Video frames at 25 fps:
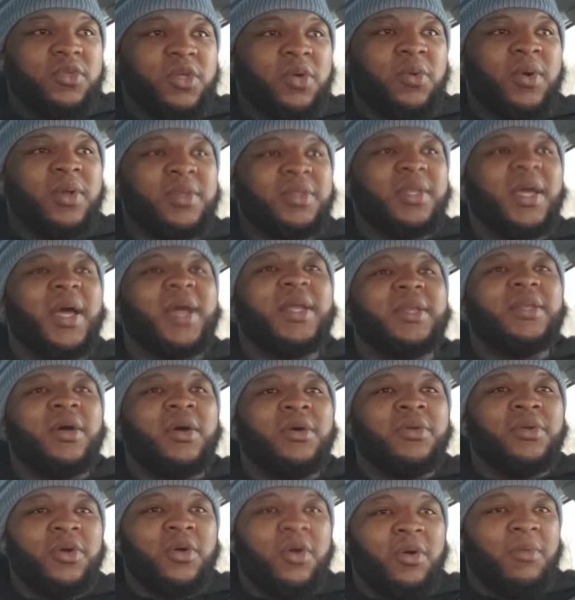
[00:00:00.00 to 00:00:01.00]
the one thing I
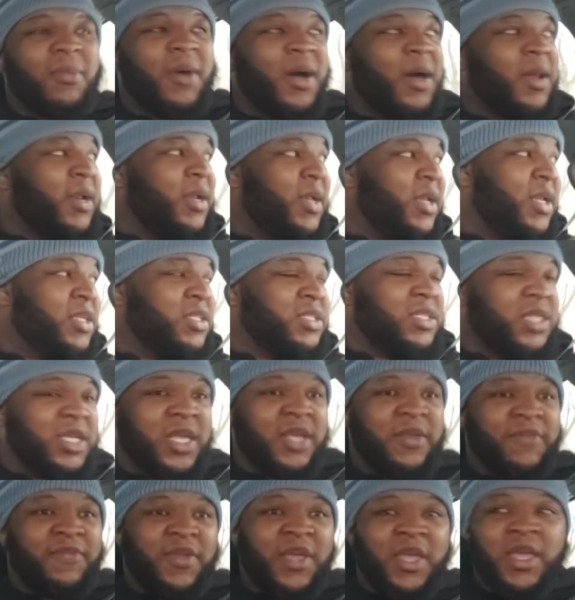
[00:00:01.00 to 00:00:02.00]
don't know about it is
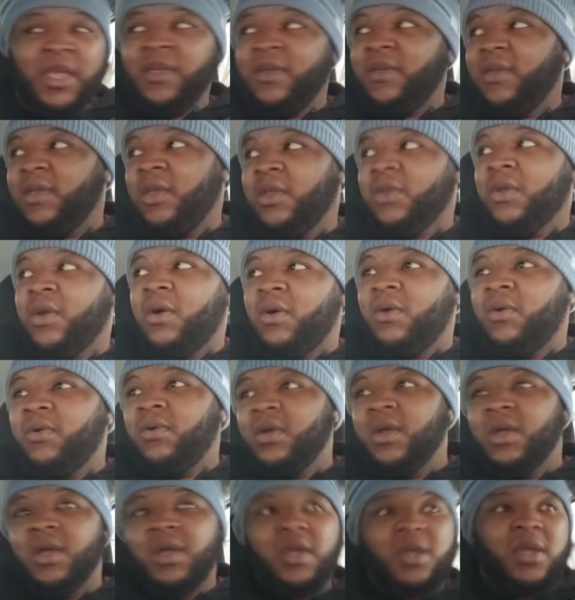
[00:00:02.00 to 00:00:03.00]
if he, you
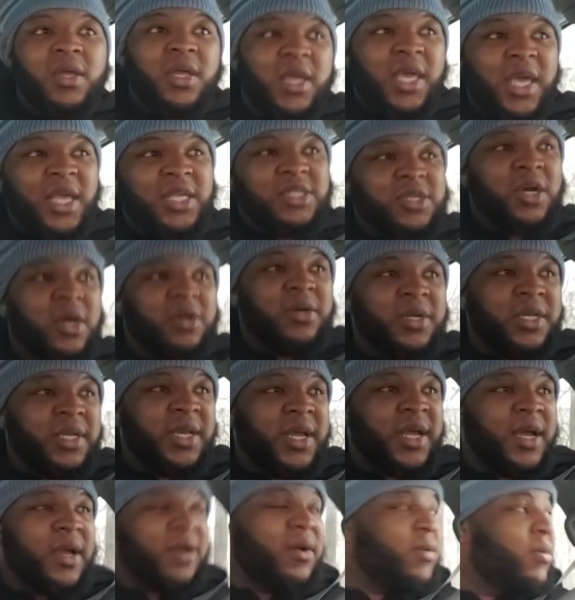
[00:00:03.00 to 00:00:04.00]
know, he turned it
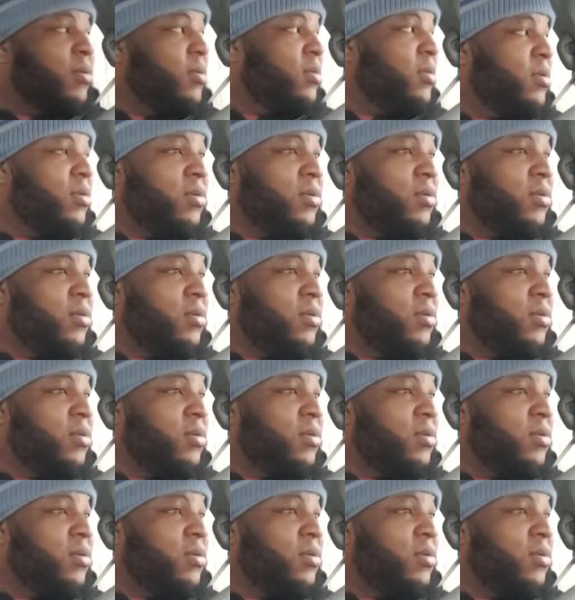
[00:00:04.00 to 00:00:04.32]
down.